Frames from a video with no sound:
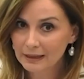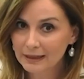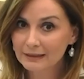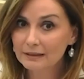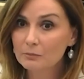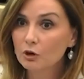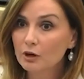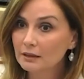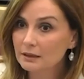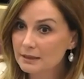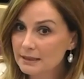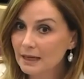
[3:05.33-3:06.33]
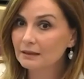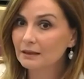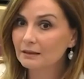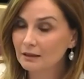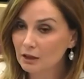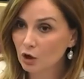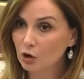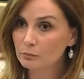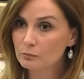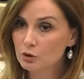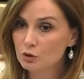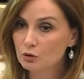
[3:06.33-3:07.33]
and democratic standards and
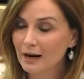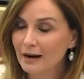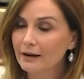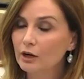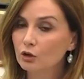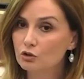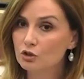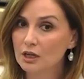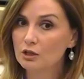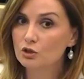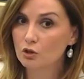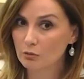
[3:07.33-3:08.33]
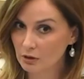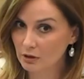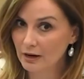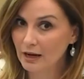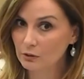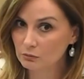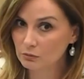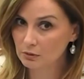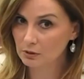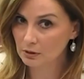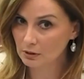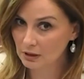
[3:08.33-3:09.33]
norms are not changed on the ground
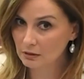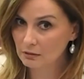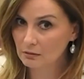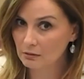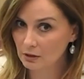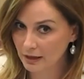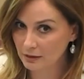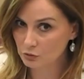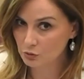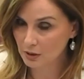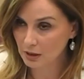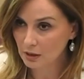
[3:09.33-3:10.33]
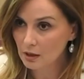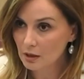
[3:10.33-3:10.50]
in the country.